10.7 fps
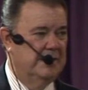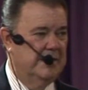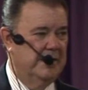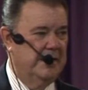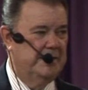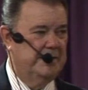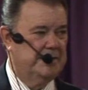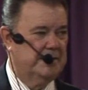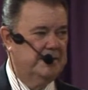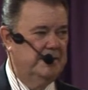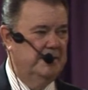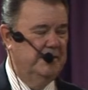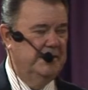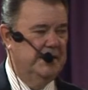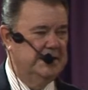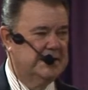for the
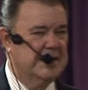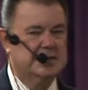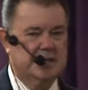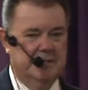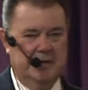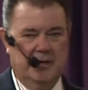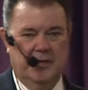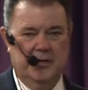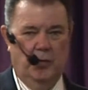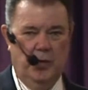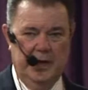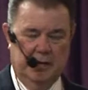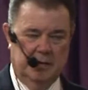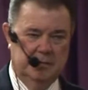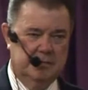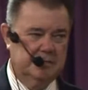the testament or the
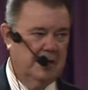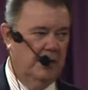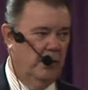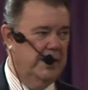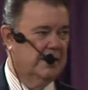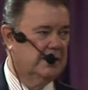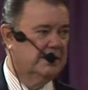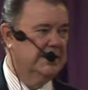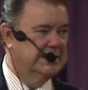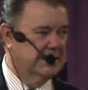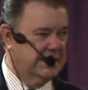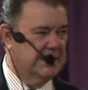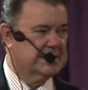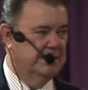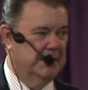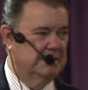will. A will is the
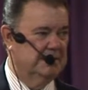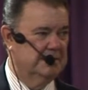testament.